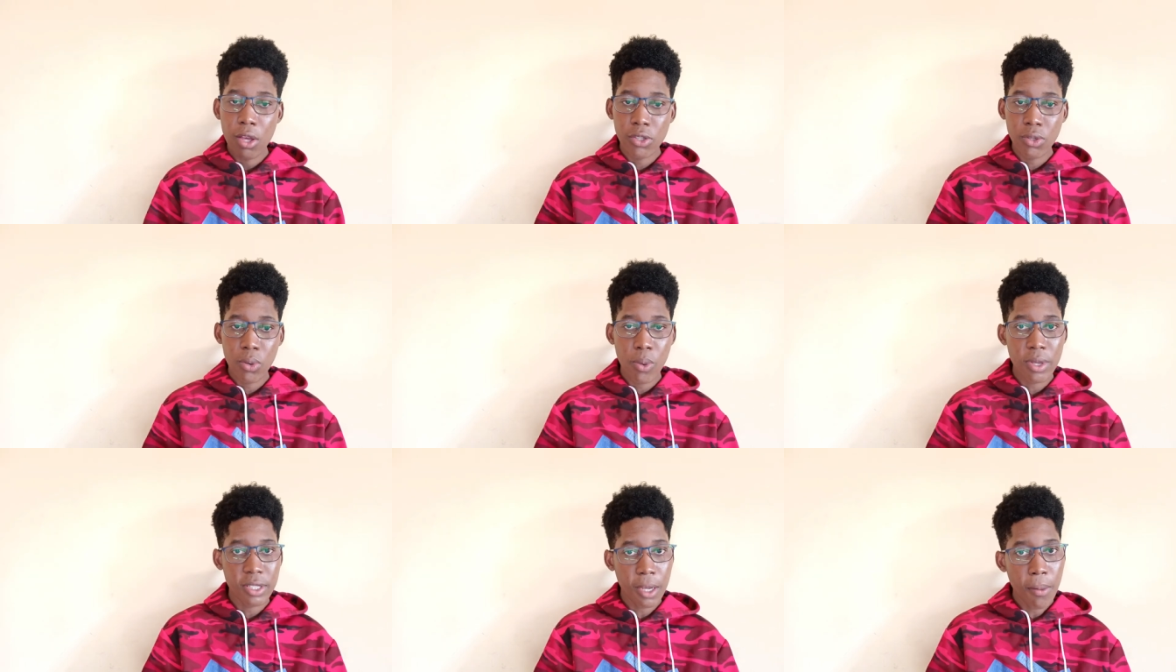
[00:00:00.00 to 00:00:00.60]

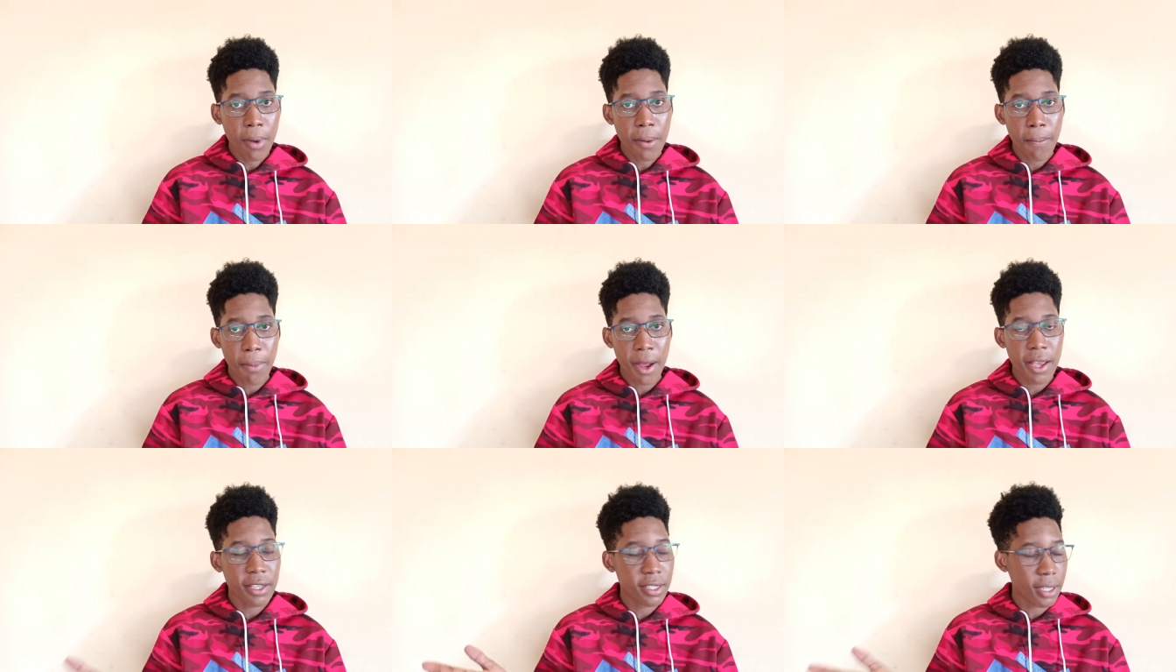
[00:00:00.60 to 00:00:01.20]
So when someone
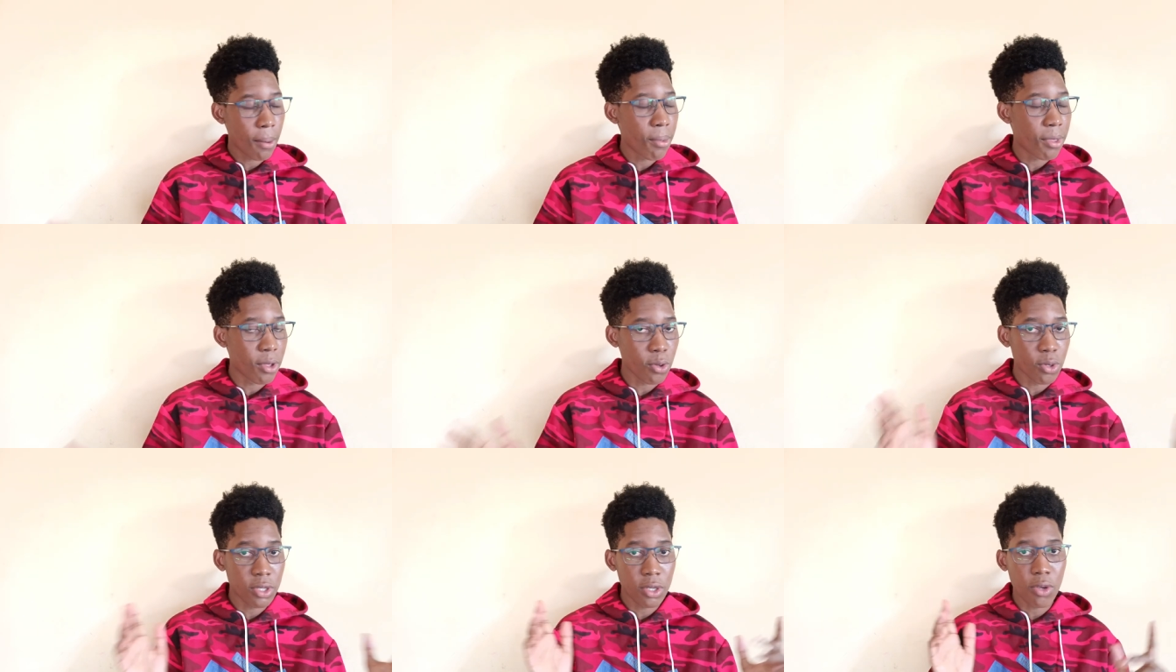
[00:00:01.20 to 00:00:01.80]
buys
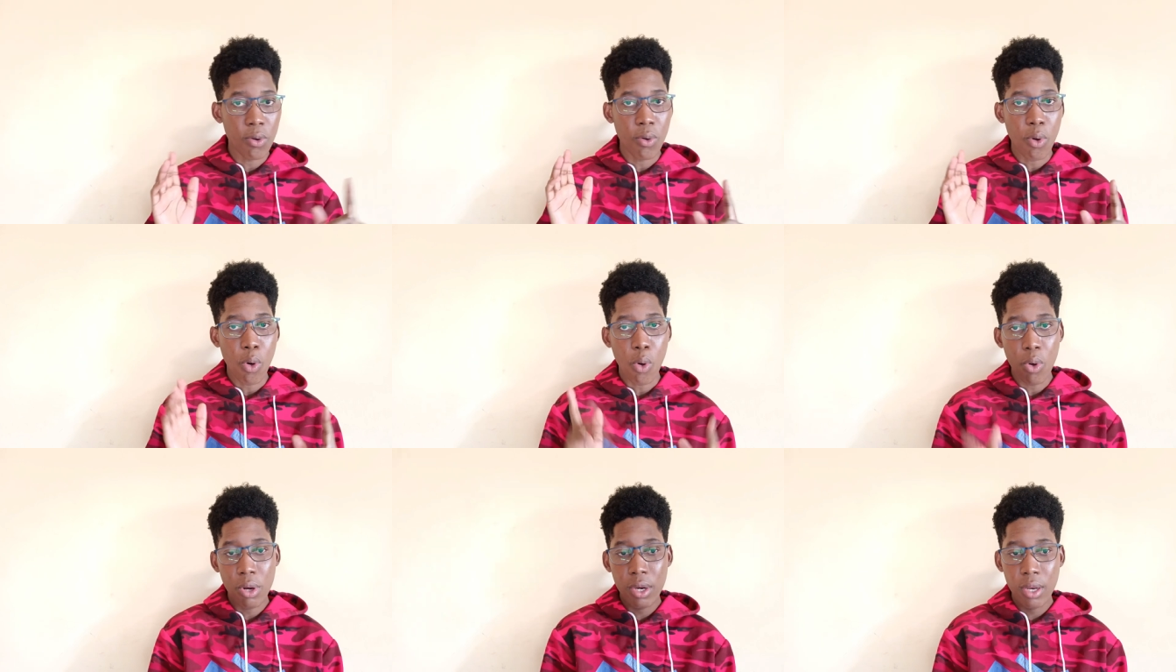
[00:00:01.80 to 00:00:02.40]
something using
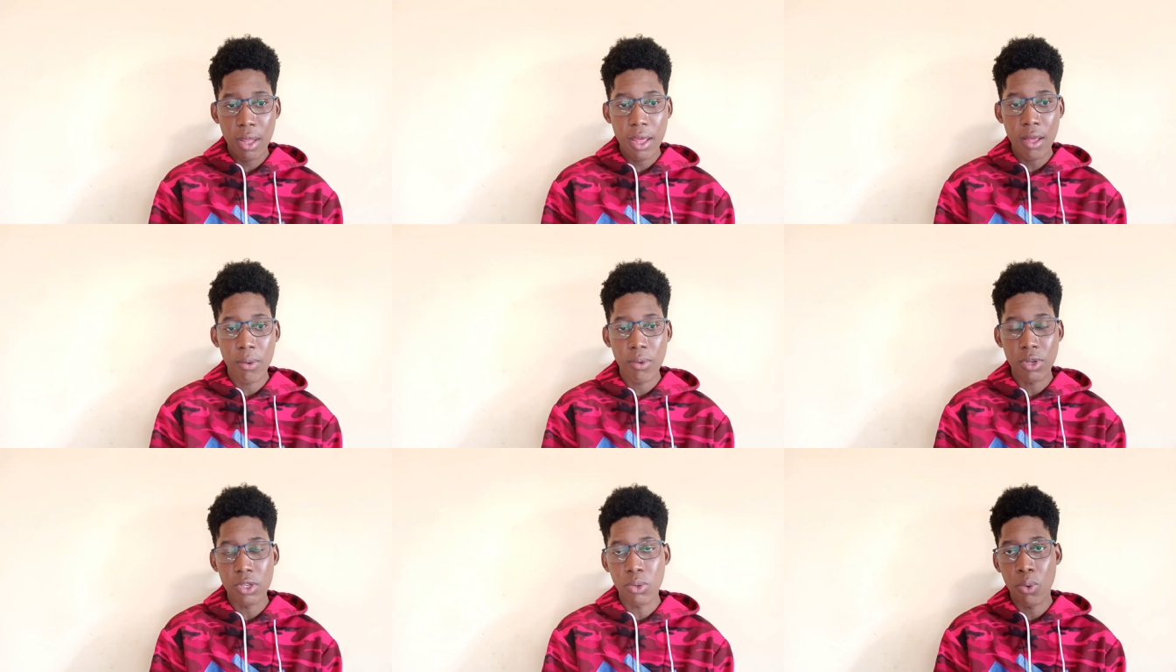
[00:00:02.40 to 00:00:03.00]
your own
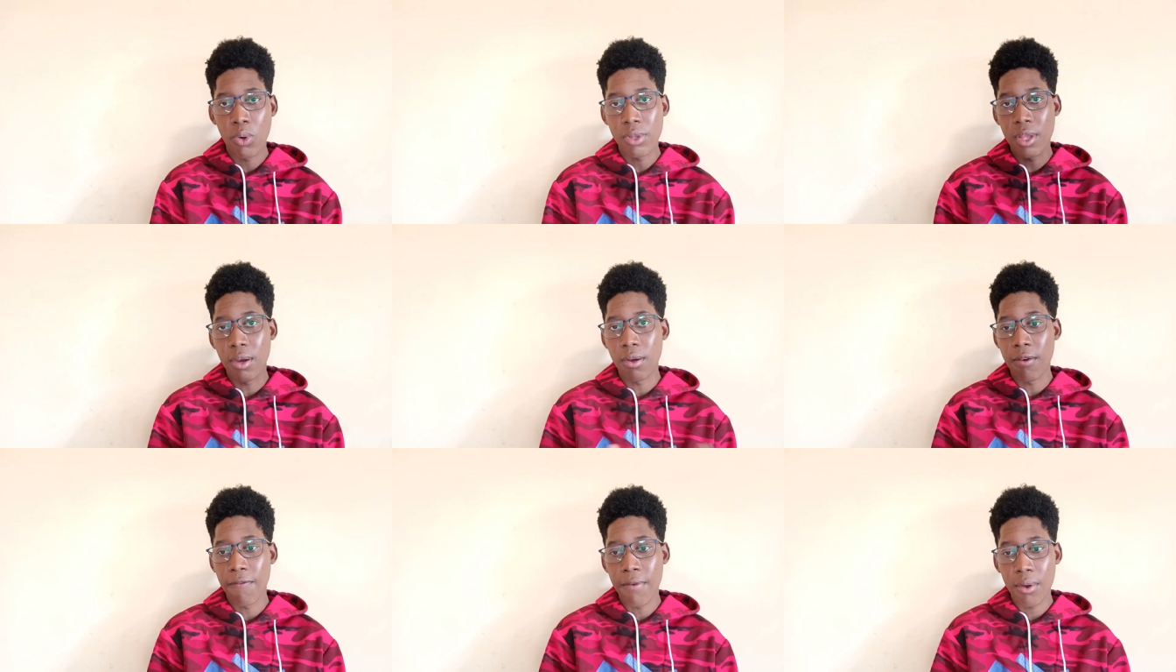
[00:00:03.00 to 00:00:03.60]
link, which is called the
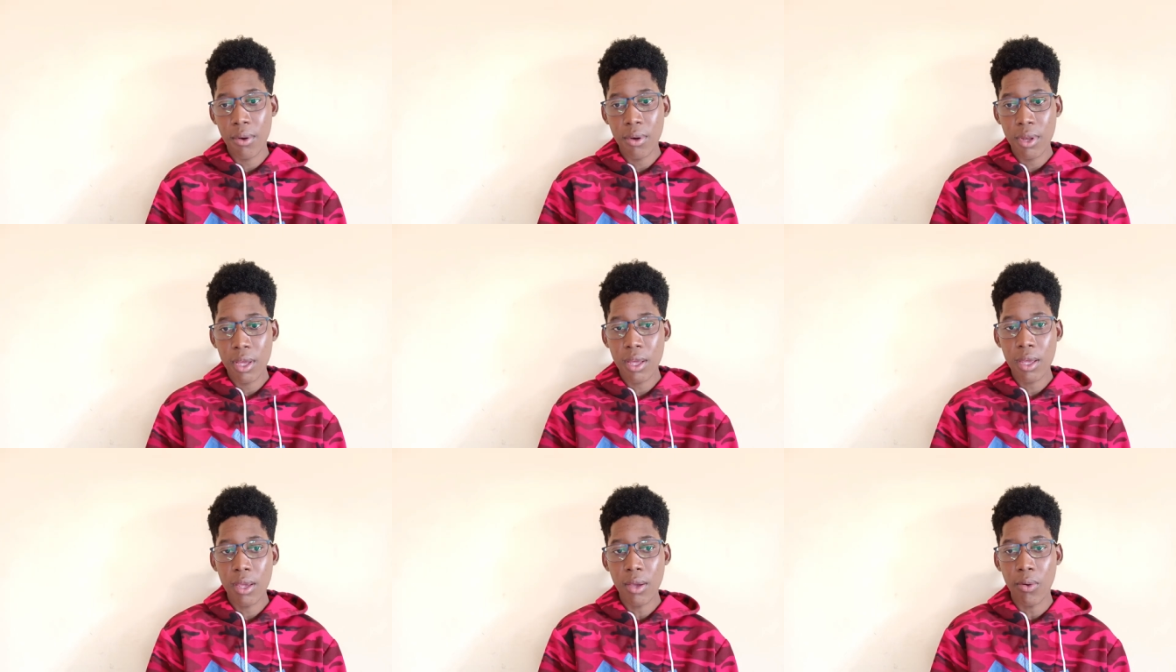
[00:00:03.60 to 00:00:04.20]
referral
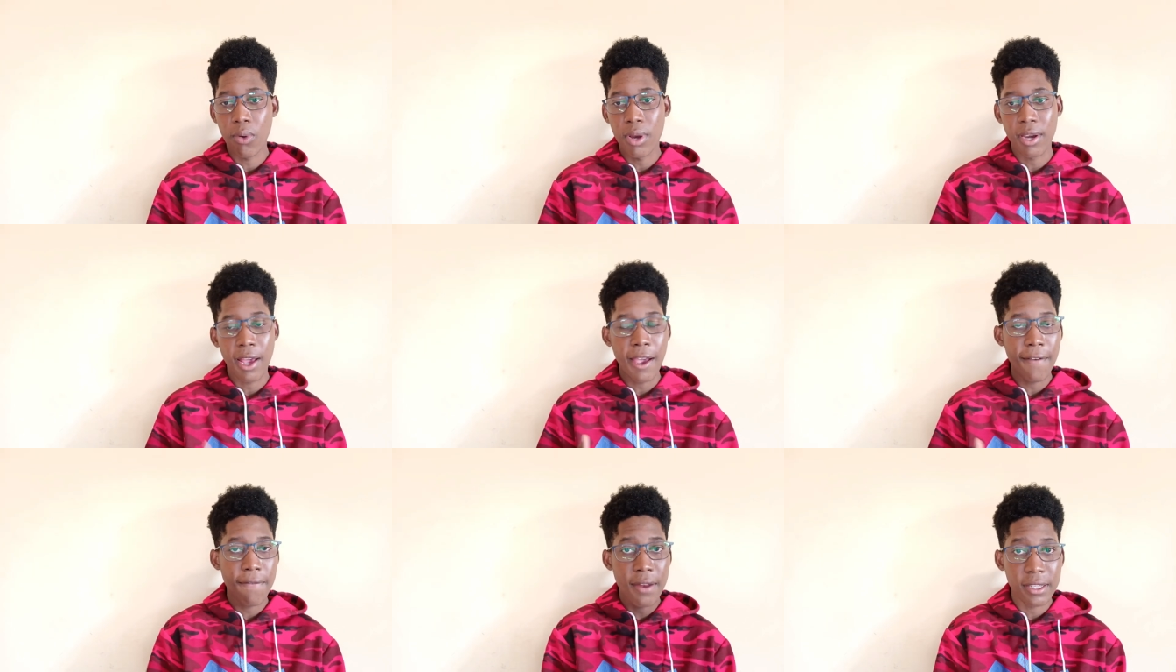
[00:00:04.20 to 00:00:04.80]
link or
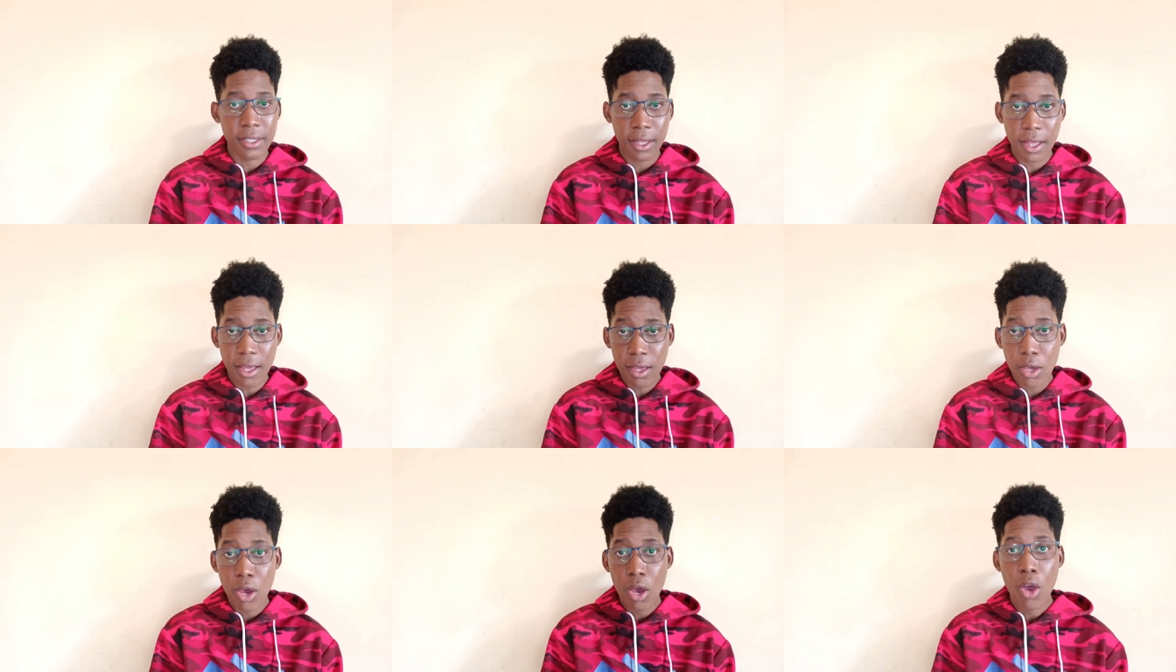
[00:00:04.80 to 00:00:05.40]
an affiliate
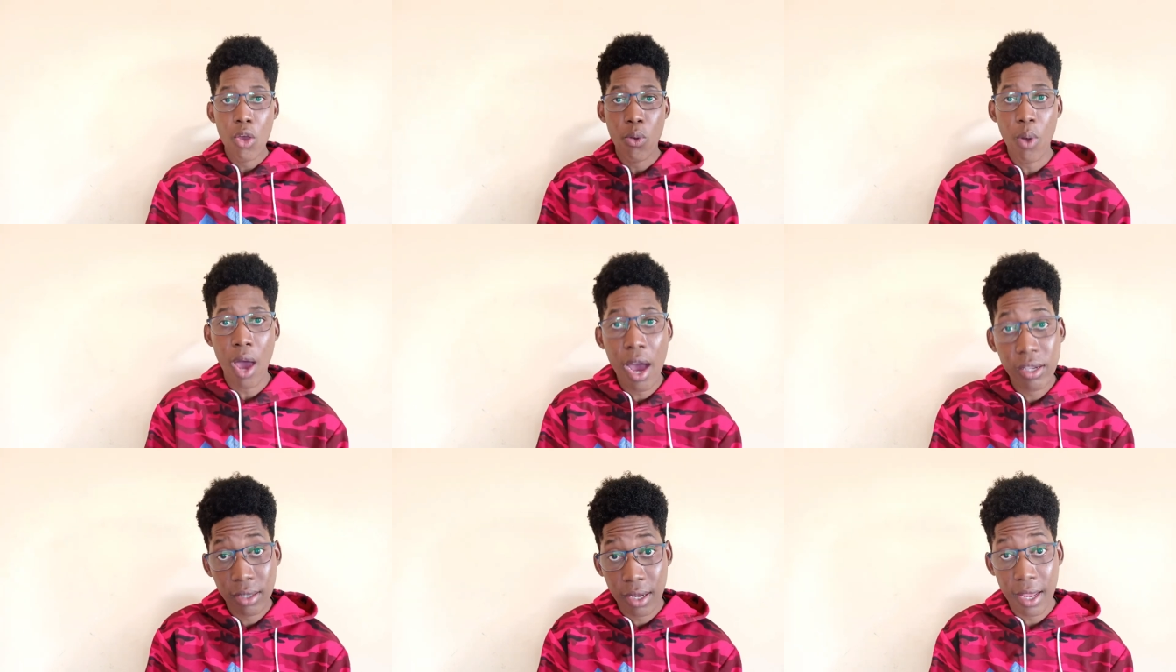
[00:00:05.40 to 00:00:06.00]
link, you
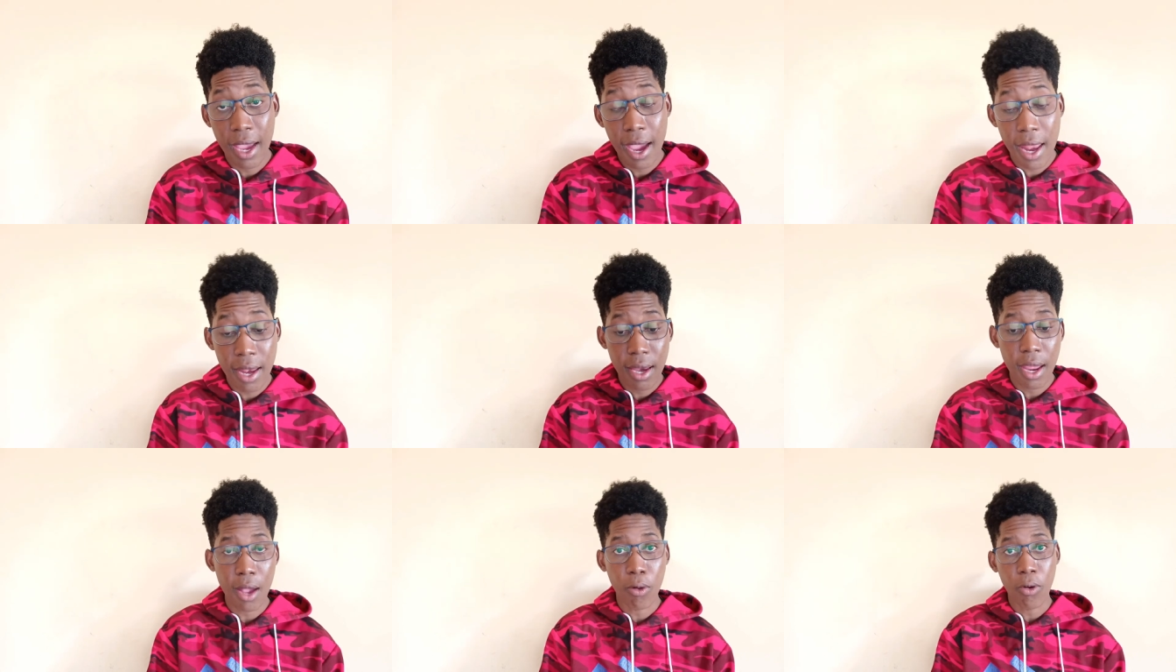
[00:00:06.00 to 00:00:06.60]
actually
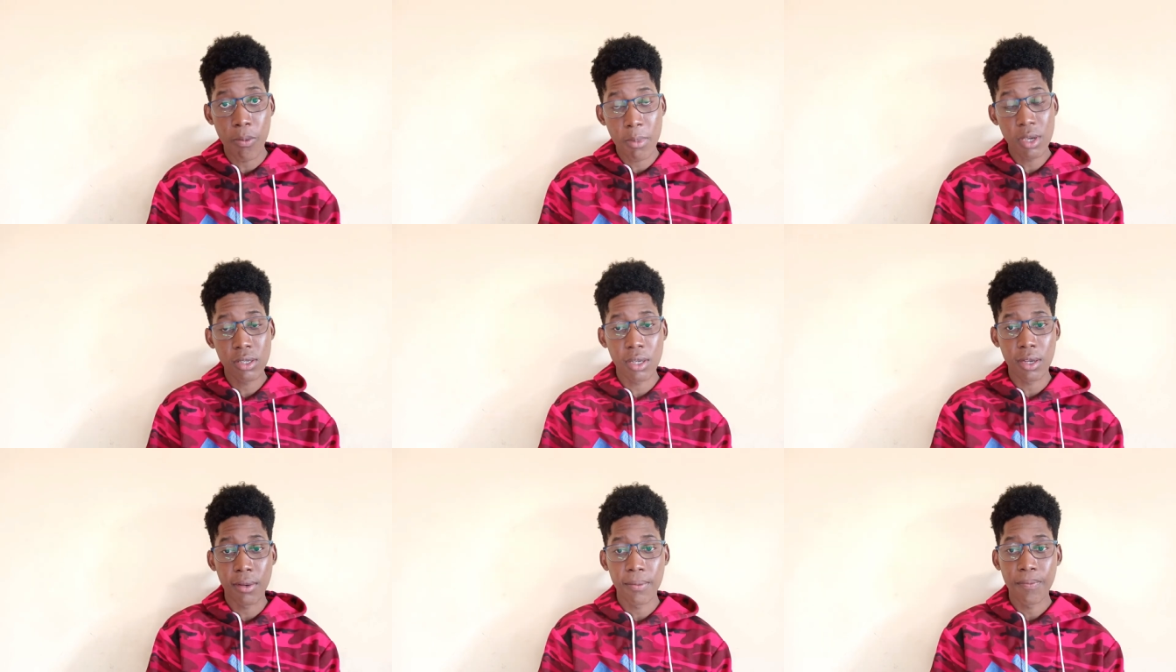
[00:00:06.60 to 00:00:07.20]
earn a
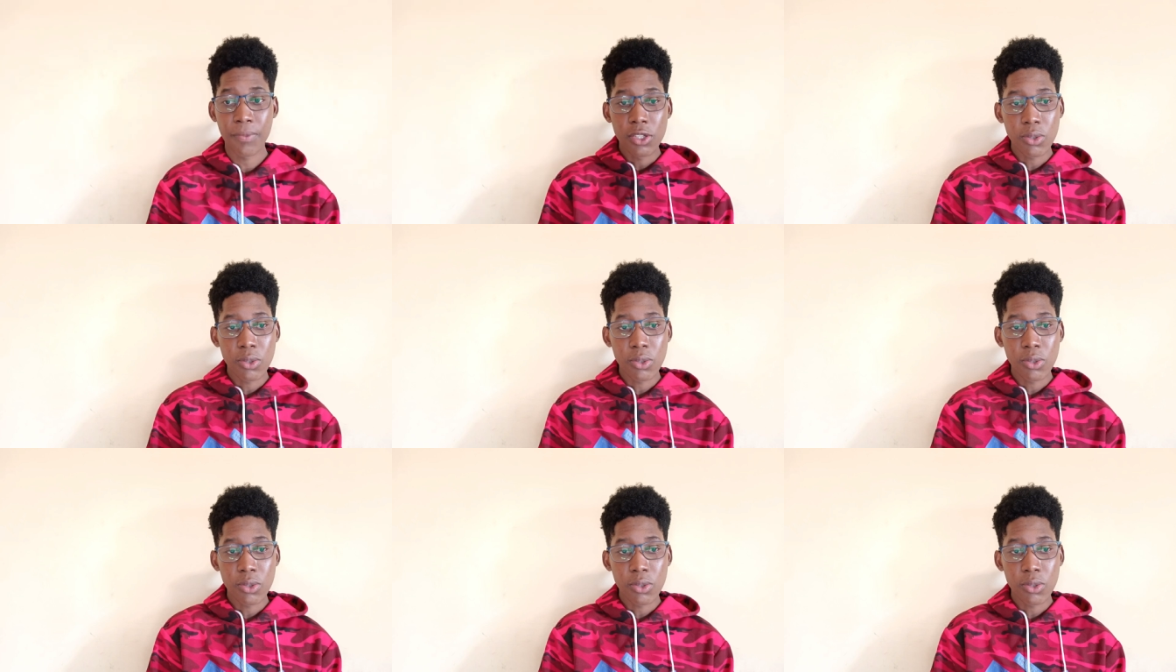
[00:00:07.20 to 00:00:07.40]
commission.